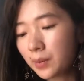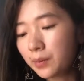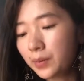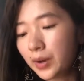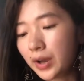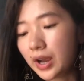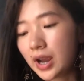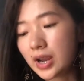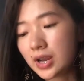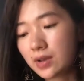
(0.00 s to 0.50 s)

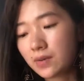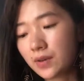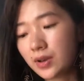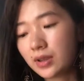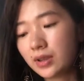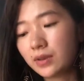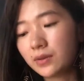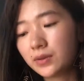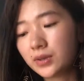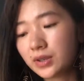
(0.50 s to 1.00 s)
But anyway,
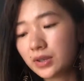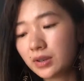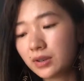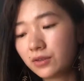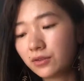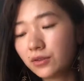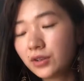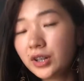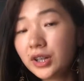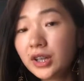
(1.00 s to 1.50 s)
there was a
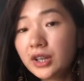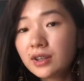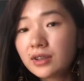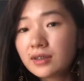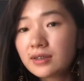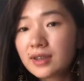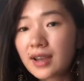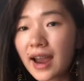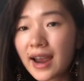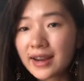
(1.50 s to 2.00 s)
really
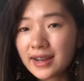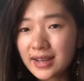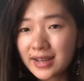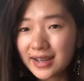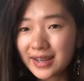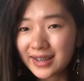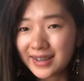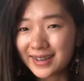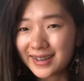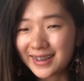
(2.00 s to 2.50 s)
tiny
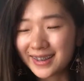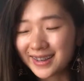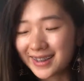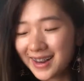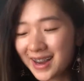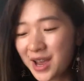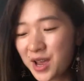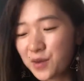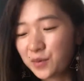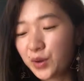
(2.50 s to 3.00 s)
kitten
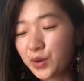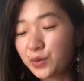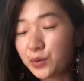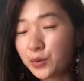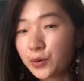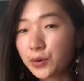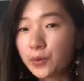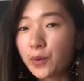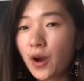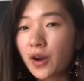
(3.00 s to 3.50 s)
when we
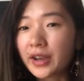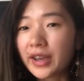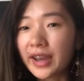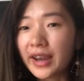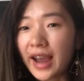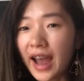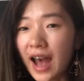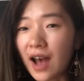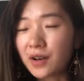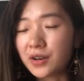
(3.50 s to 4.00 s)
were
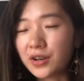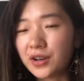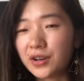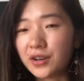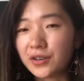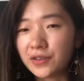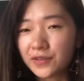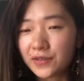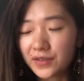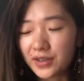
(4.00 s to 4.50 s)
walking out
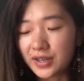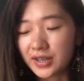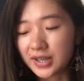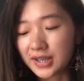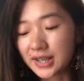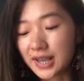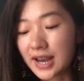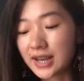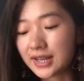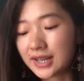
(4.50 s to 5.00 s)
of the
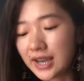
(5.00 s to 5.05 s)
San